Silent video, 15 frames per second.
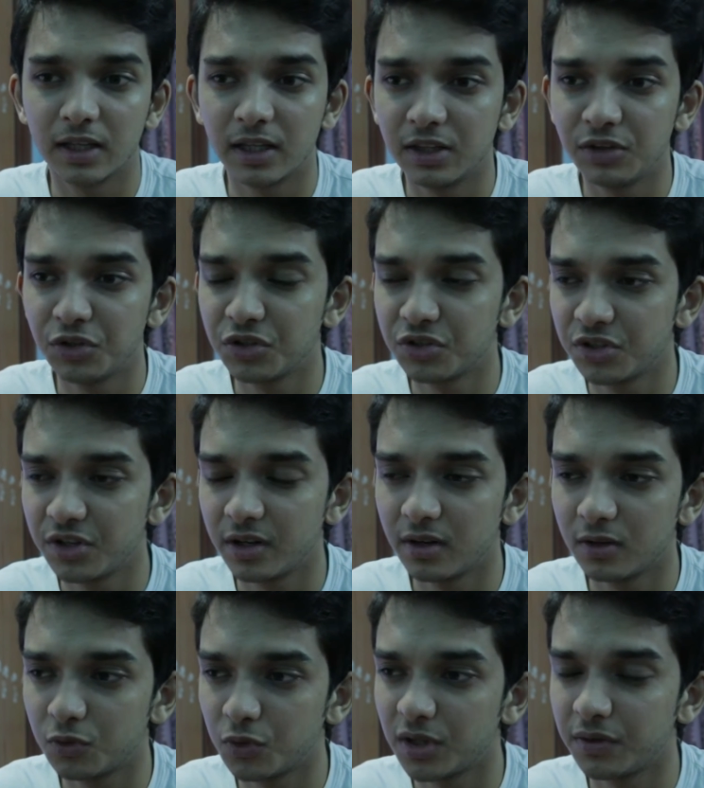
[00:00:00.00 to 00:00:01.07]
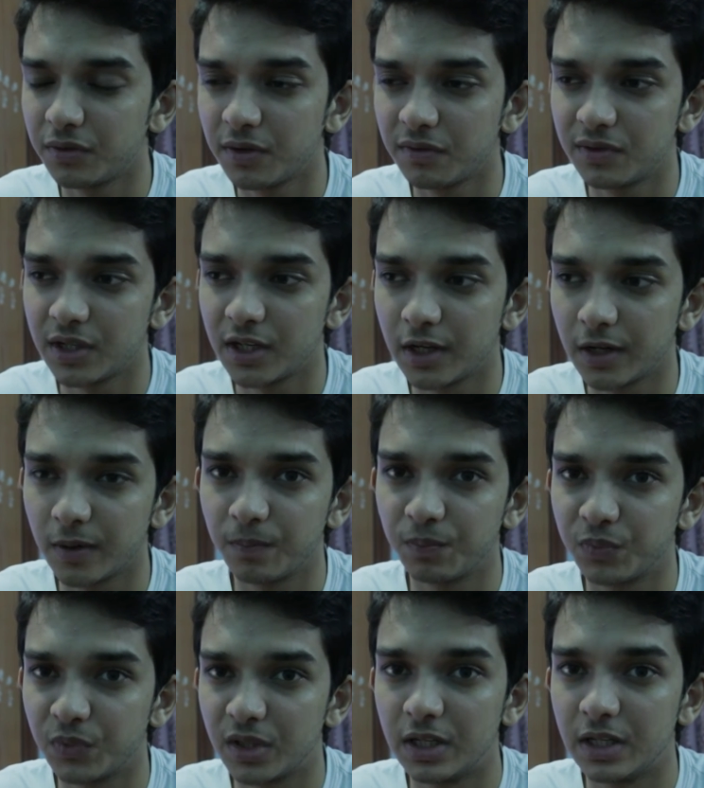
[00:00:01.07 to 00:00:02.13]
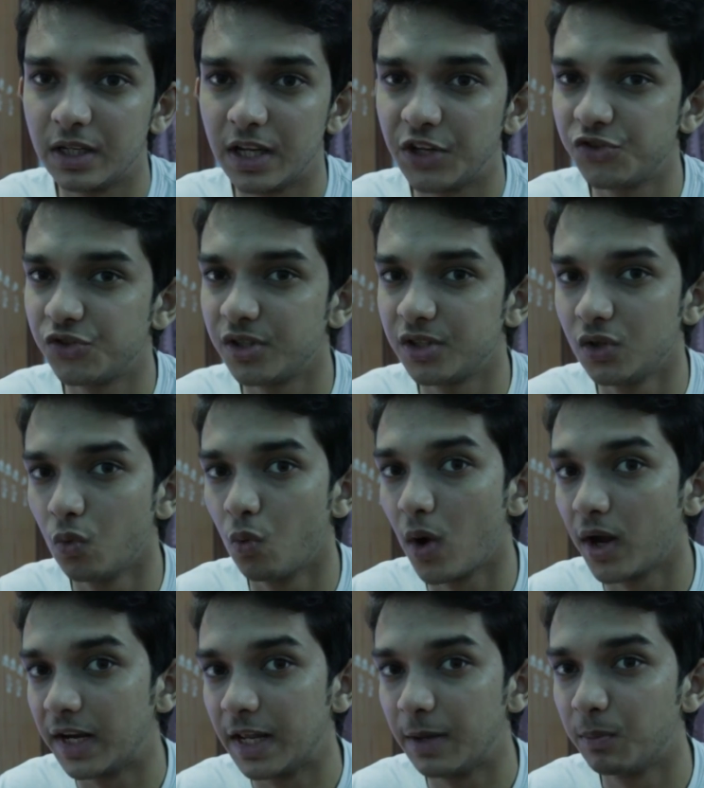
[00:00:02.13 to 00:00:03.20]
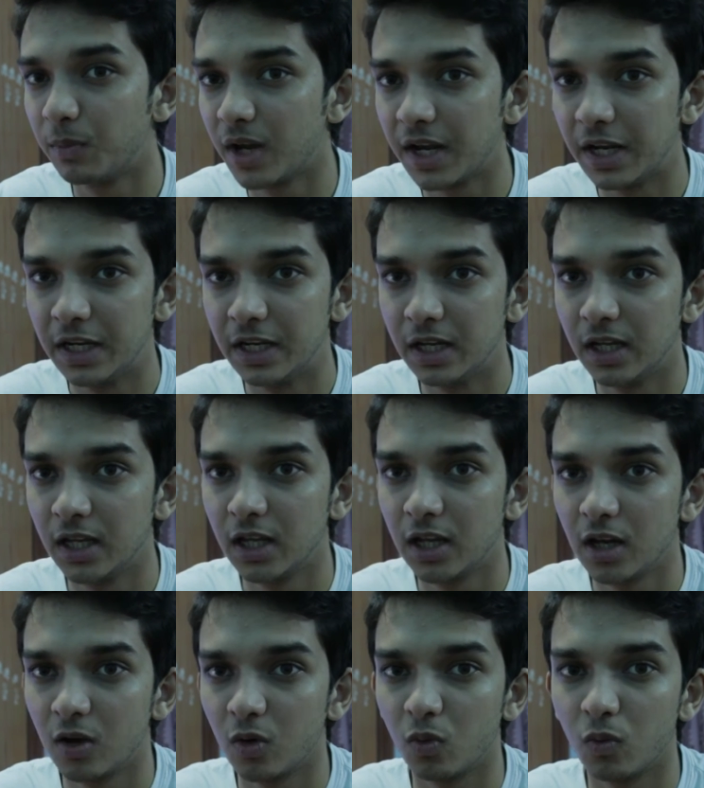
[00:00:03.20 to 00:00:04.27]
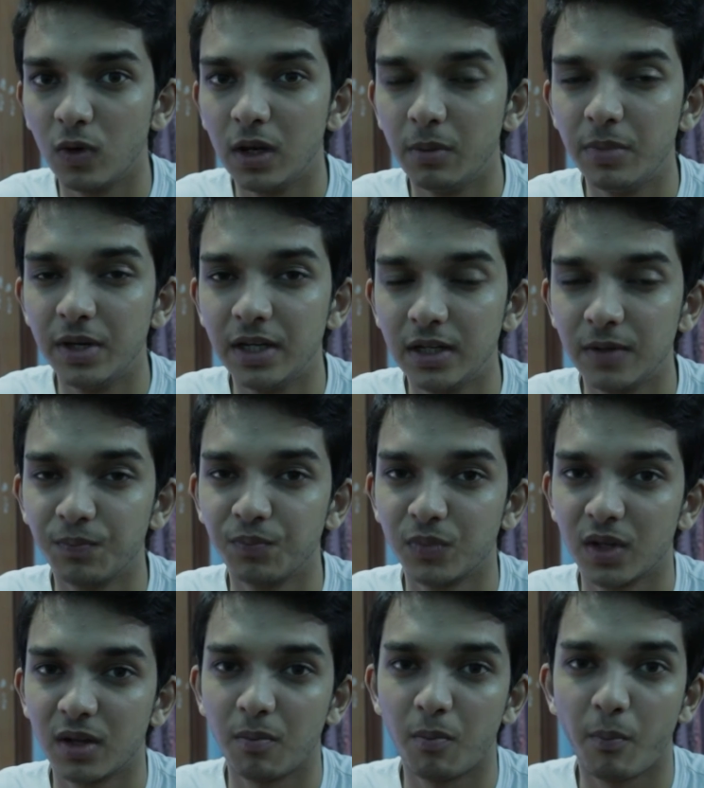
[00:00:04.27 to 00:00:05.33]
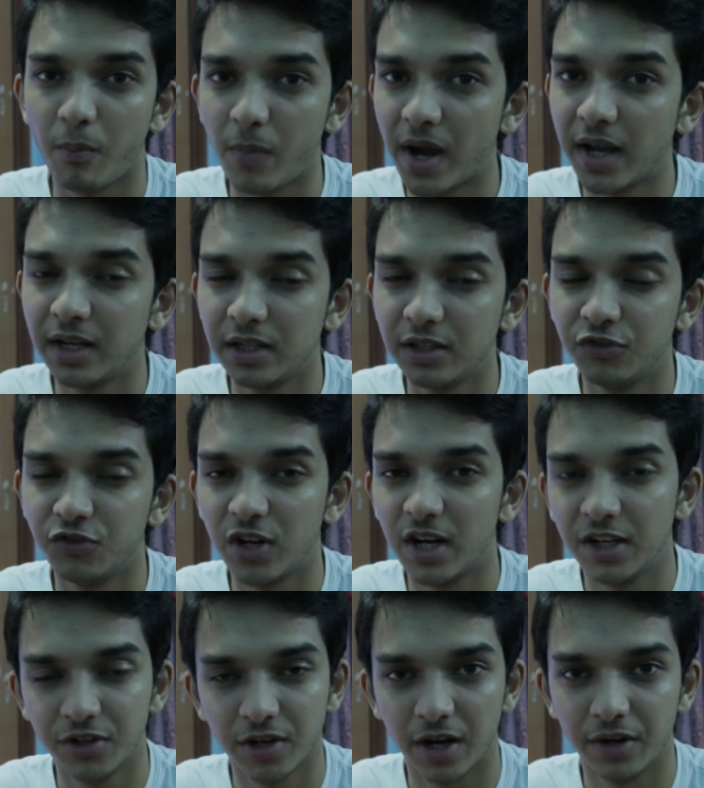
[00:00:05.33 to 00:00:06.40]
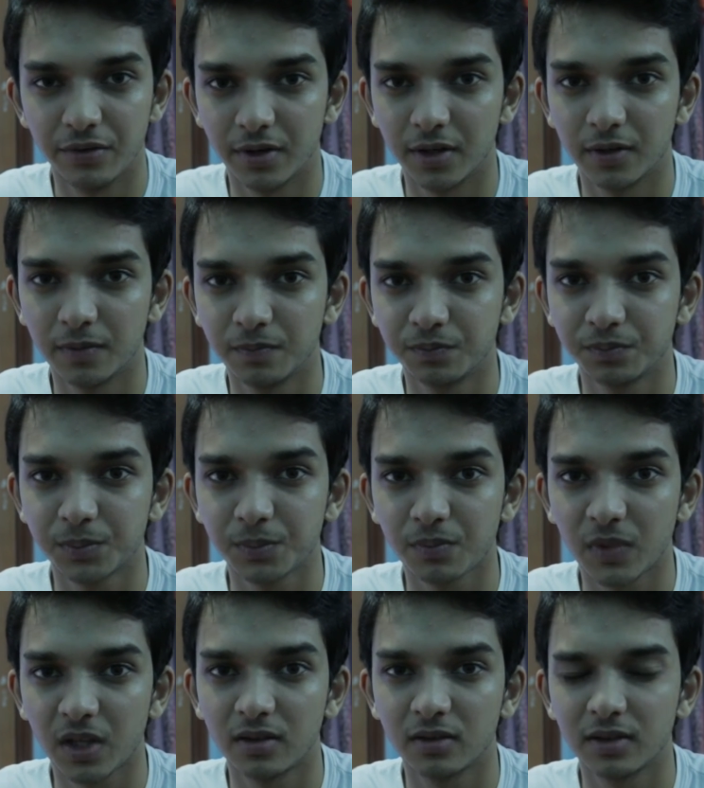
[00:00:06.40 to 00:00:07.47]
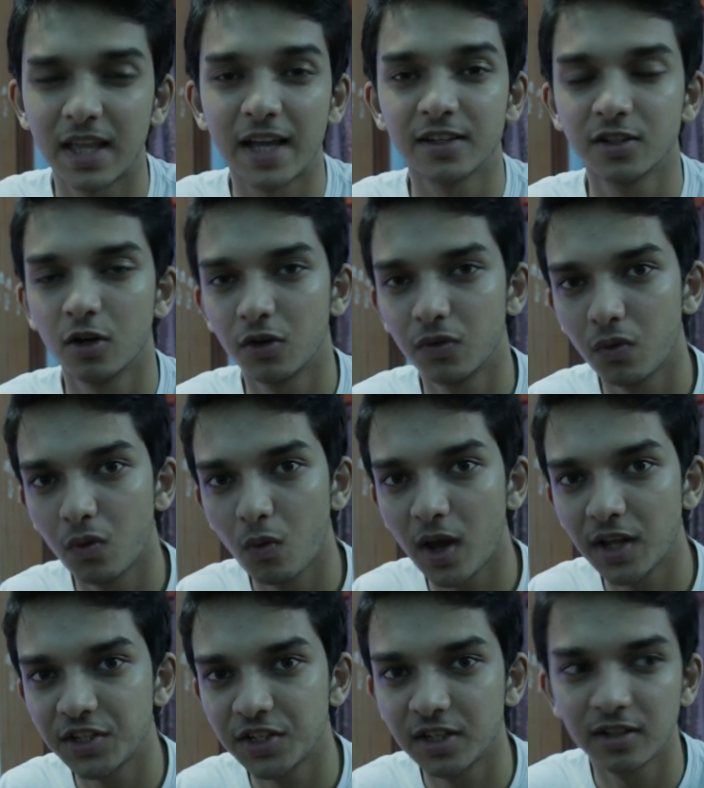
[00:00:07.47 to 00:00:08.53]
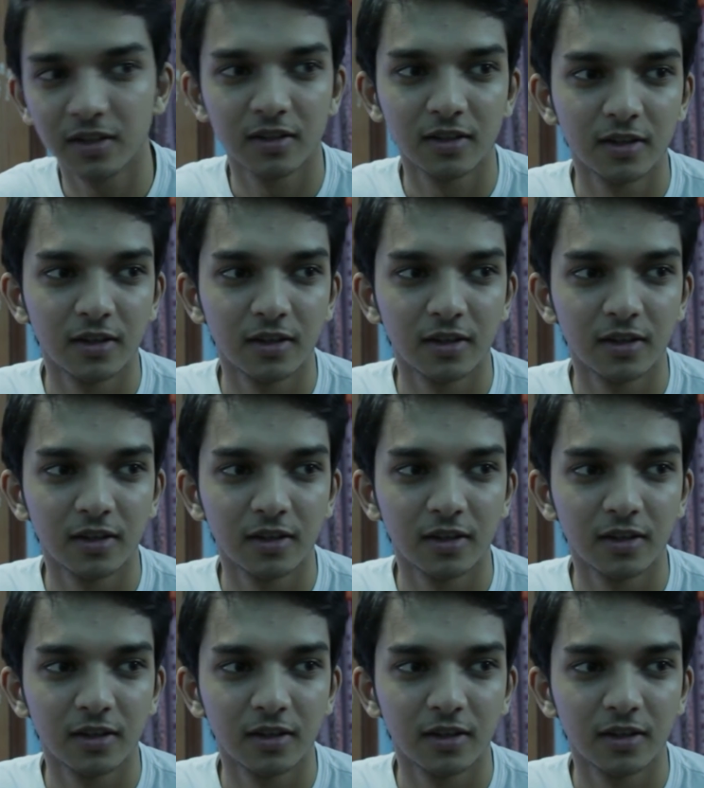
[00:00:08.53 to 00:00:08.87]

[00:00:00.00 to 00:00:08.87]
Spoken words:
in this year 2015 the HTC One M9 will be my daily driver. Thanks a lot for watching.